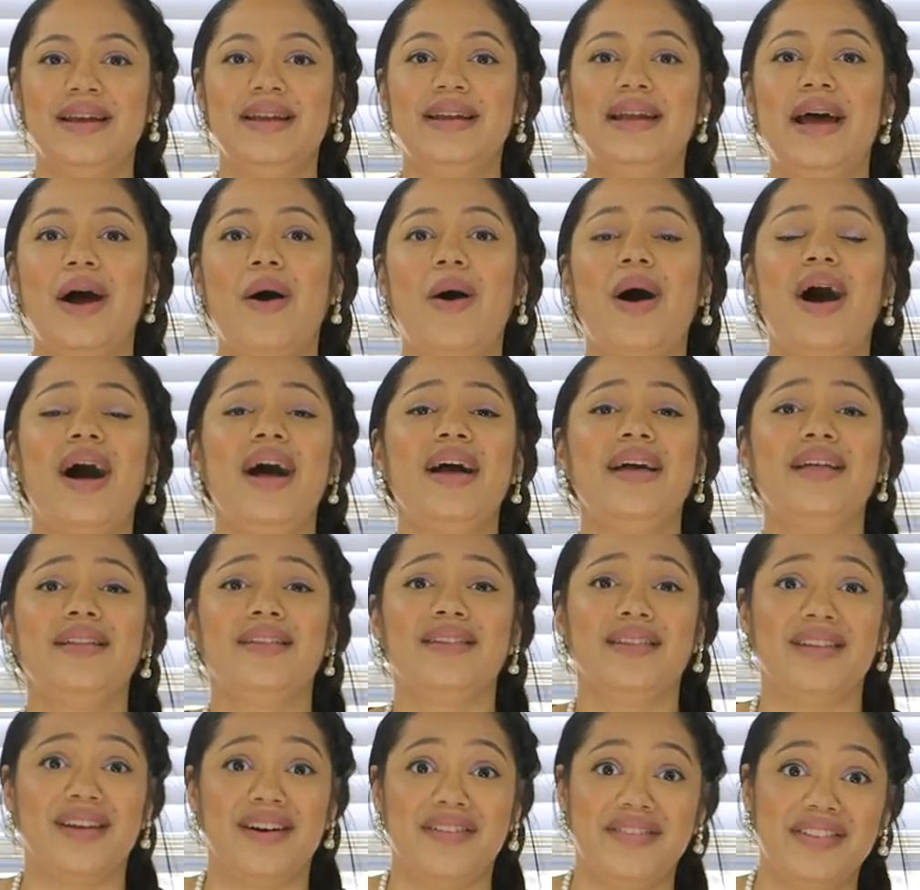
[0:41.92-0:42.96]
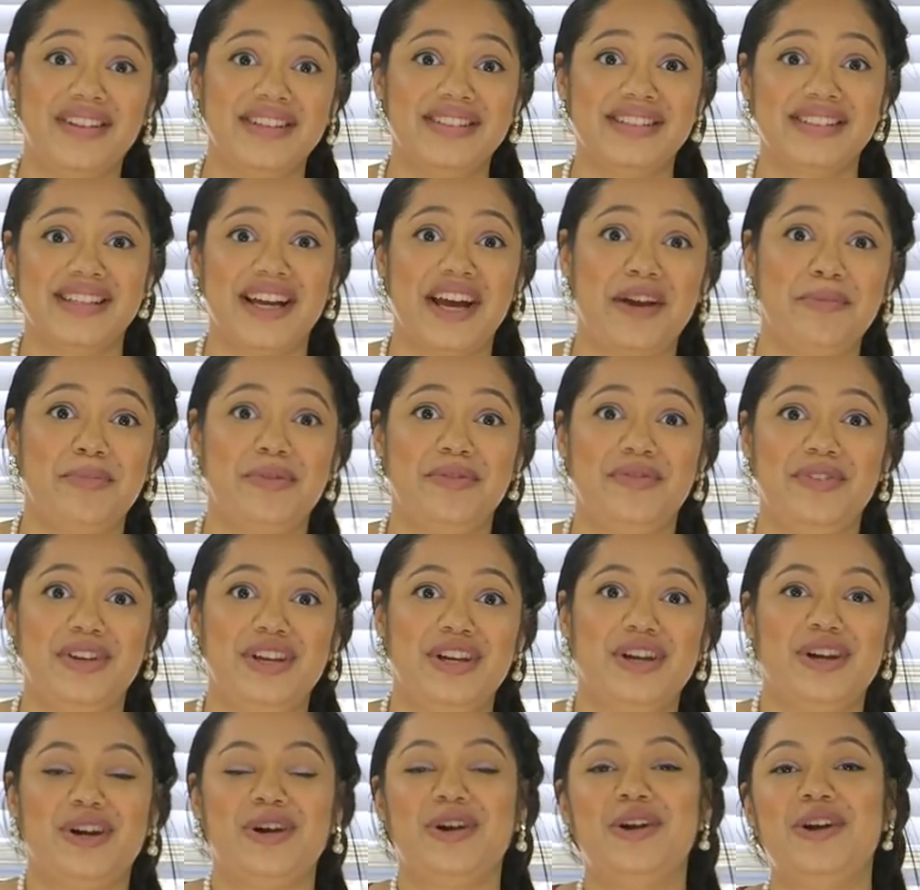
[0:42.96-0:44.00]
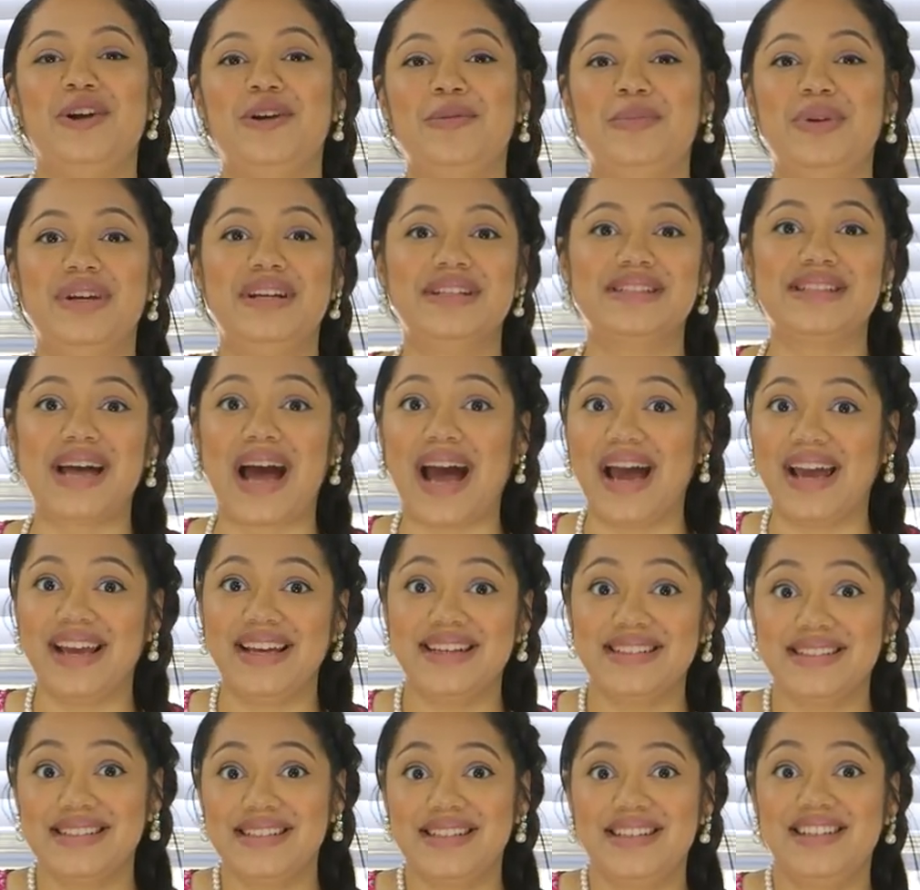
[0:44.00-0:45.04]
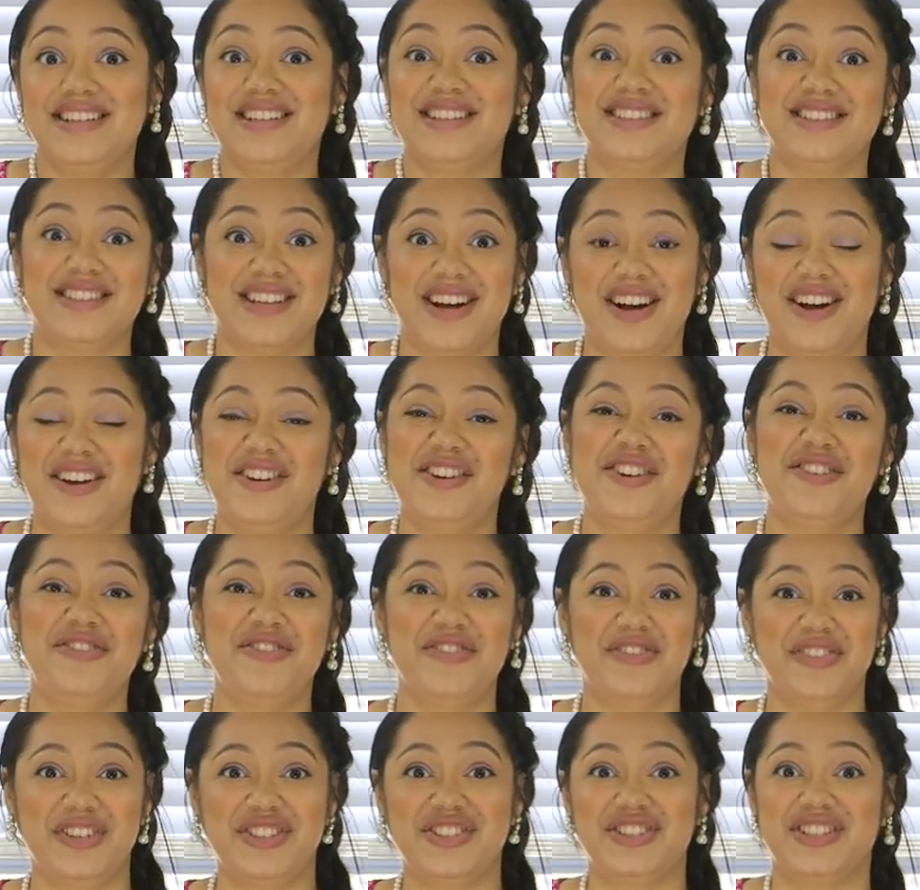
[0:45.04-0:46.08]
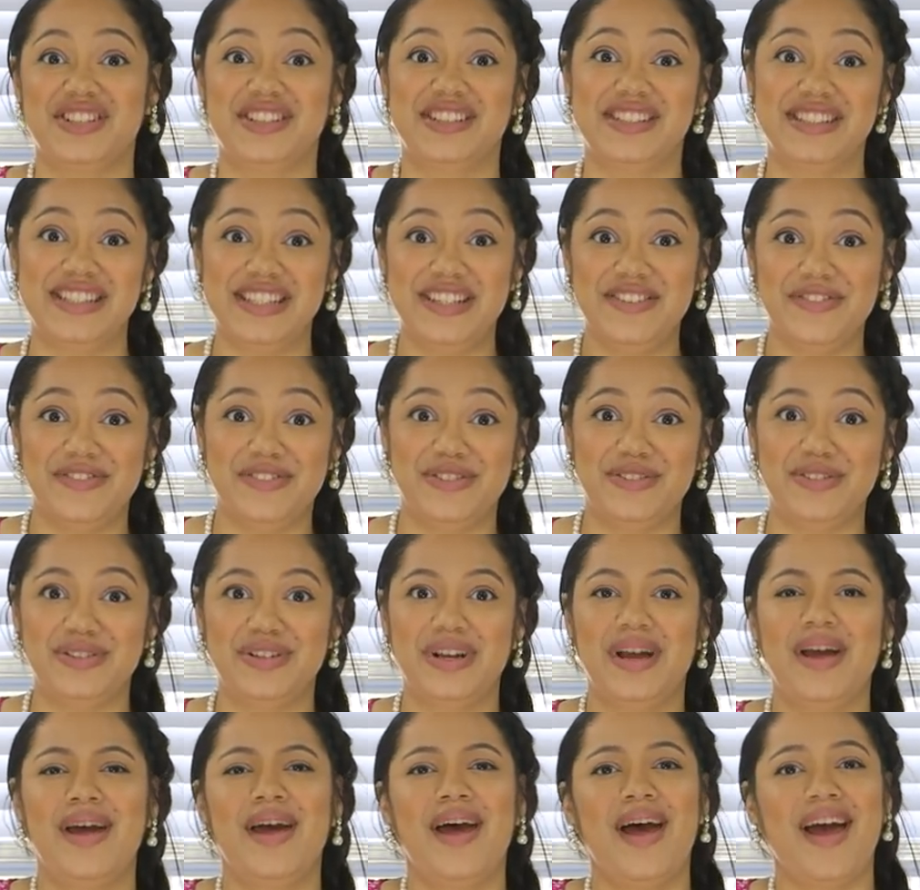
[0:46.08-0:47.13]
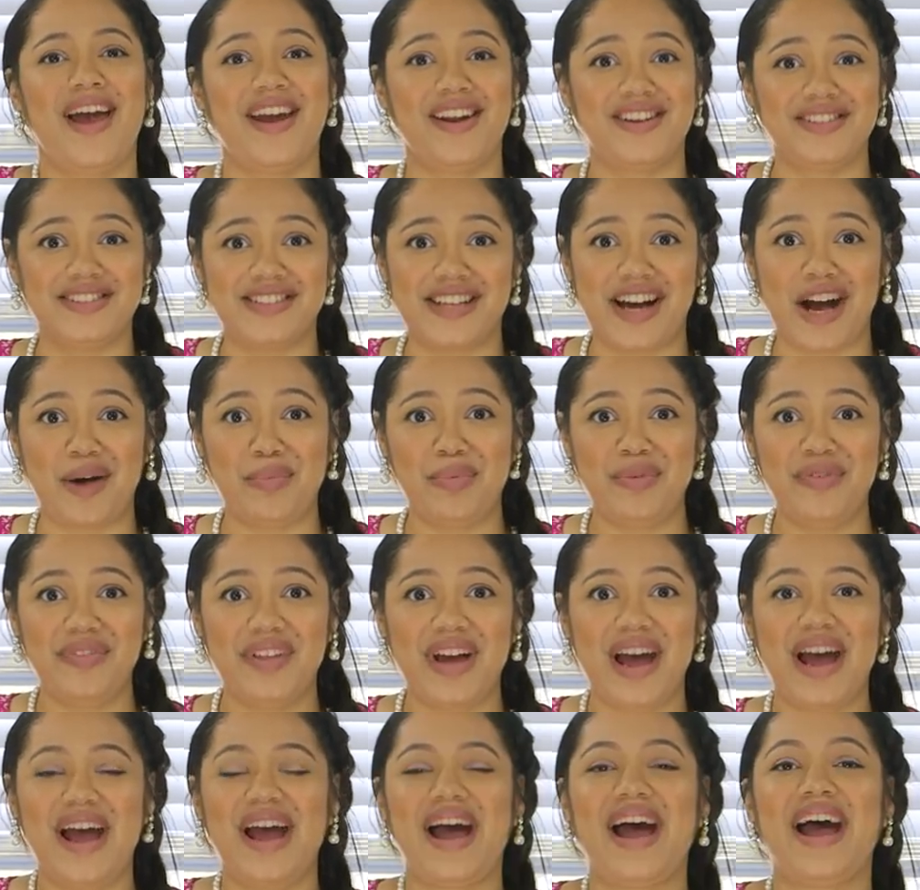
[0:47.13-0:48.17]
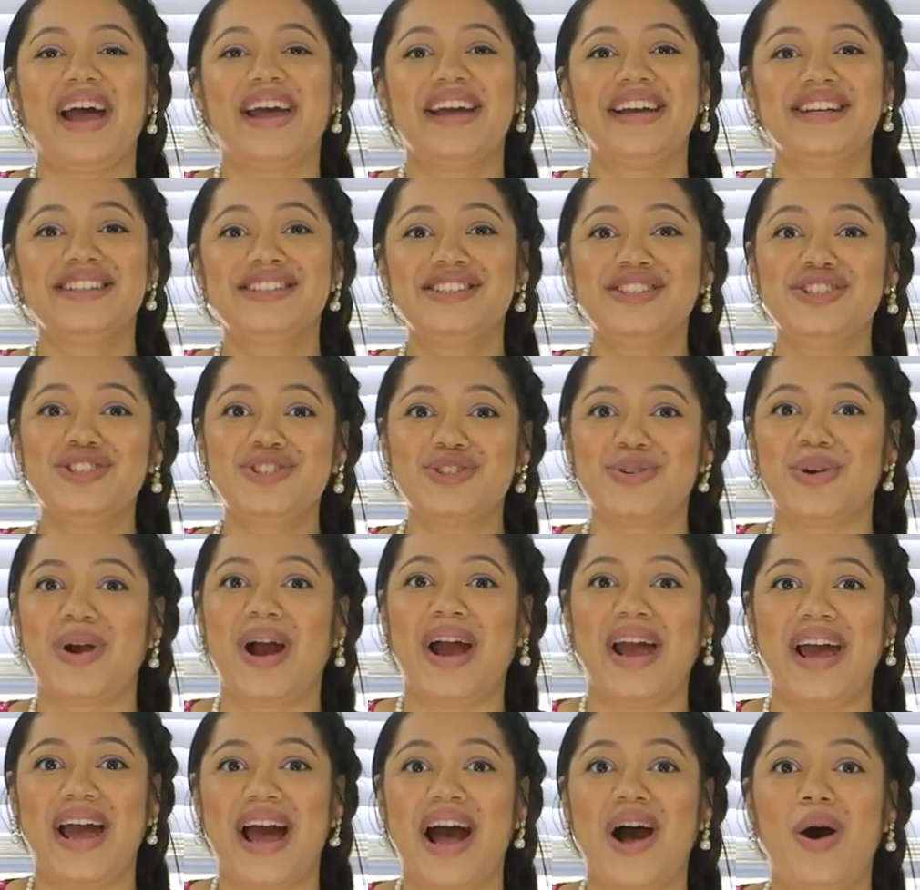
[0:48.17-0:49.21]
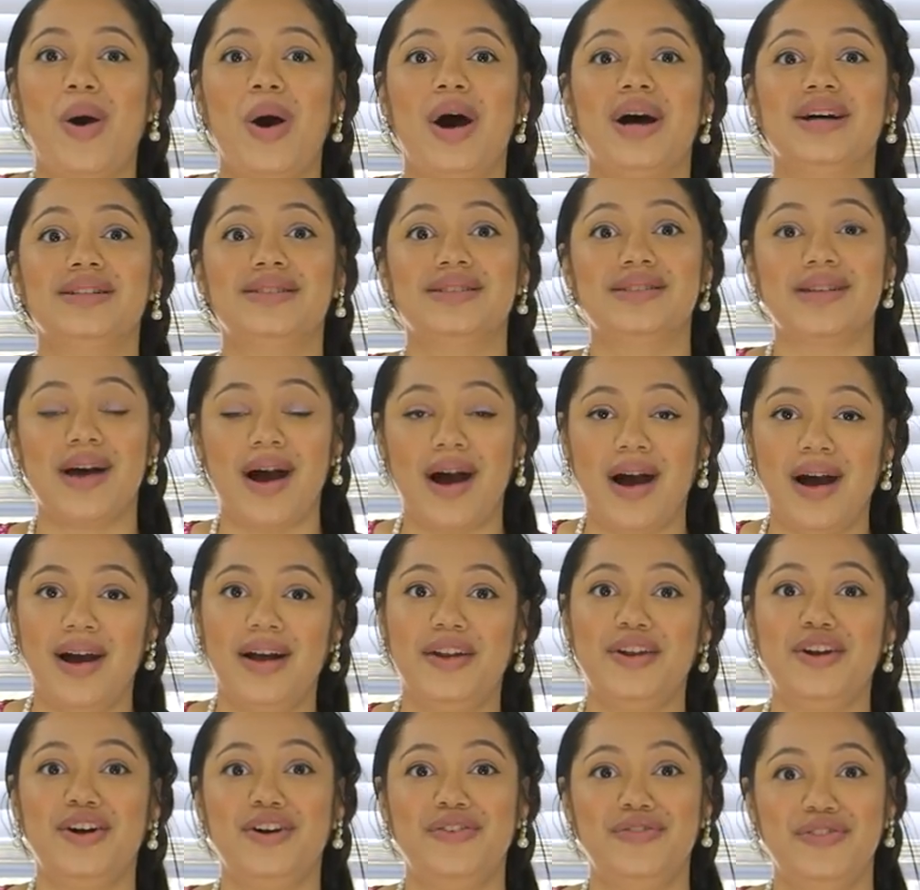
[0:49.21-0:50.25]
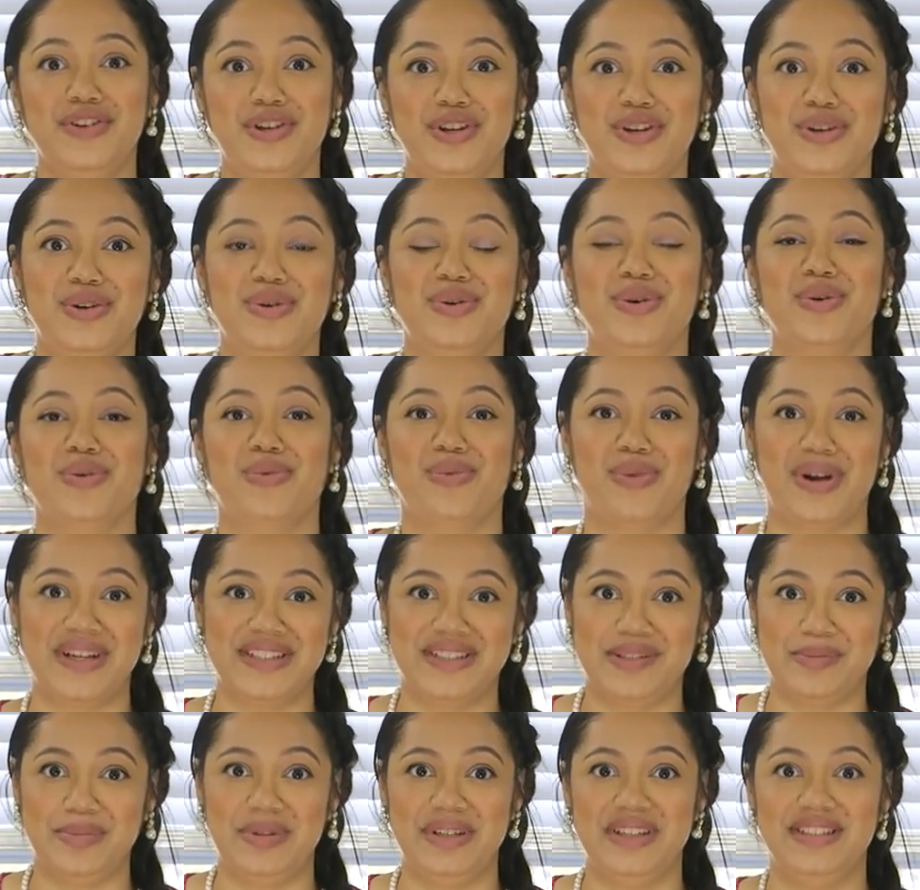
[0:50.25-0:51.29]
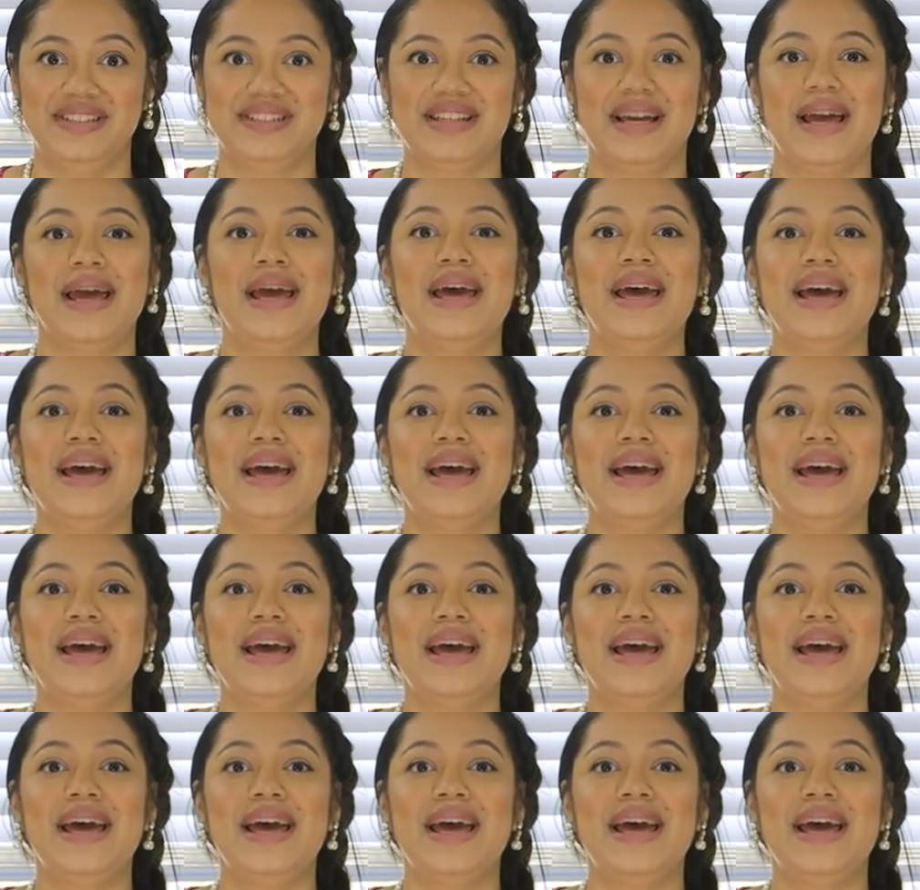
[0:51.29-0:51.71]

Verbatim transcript: Now, I love this time of year because I get to eat a ton of fish and seafood, and on top of that, I get to try out a ton of new recipes.